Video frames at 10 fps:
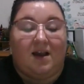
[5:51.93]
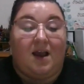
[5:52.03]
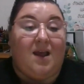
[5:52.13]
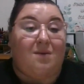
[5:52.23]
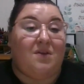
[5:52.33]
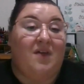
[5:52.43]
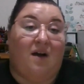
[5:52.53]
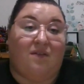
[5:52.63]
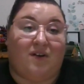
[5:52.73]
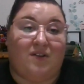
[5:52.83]
And
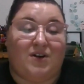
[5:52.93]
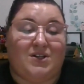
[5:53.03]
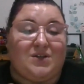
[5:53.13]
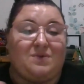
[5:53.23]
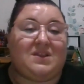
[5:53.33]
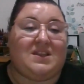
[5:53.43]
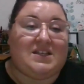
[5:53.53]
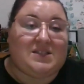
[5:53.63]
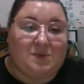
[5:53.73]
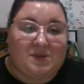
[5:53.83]
without further ado,
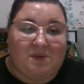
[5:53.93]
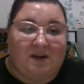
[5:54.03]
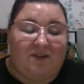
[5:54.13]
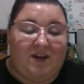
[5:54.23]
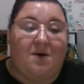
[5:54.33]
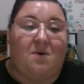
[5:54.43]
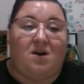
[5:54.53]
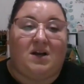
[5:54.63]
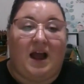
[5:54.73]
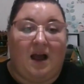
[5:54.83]
this was my video
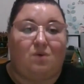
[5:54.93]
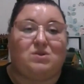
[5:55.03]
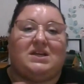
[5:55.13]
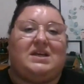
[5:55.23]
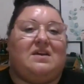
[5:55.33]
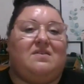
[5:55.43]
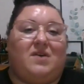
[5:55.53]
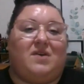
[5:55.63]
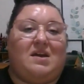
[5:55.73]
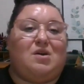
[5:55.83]
on how to give
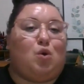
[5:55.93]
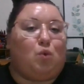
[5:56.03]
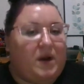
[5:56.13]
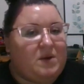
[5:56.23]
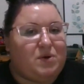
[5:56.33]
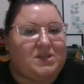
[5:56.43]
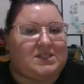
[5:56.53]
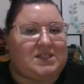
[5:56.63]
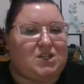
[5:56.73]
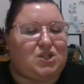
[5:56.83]
a great
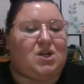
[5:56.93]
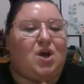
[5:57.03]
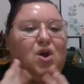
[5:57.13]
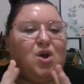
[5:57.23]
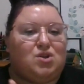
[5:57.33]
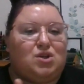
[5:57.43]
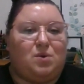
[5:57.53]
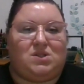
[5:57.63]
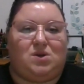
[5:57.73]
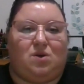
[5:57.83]
presentation
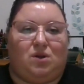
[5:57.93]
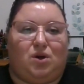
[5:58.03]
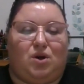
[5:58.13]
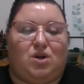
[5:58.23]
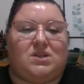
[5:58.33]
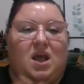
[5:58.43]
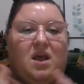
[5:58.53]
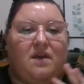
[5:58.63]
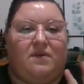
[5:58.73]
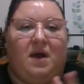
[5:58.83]
to adult learners.
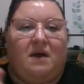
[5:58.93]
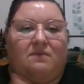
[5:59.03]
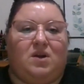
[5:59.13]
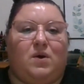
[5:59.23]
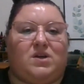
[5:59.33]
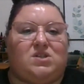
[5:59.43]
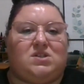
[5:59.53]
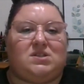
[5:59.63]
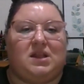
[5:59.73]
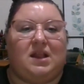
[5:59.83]
If you have any
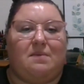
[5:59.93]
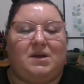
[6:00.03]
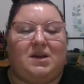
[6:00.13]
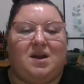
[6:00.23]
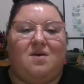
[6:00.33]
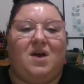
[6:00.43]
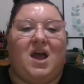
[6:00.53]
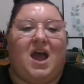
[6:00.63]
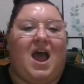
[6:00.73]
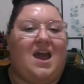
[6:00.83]
questions, let me know,
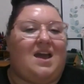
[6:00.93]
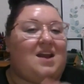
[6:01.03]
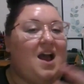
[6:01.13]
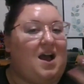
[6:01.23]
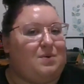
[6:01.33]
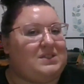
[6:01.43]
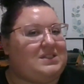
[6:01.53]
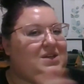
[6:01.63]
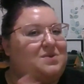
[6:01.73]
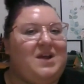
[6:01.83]
and I will
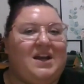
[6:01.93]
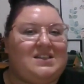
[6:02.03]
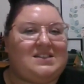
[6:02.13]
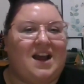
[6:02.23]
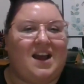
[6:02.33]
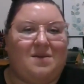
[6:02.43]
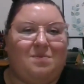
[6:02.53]
see you next time.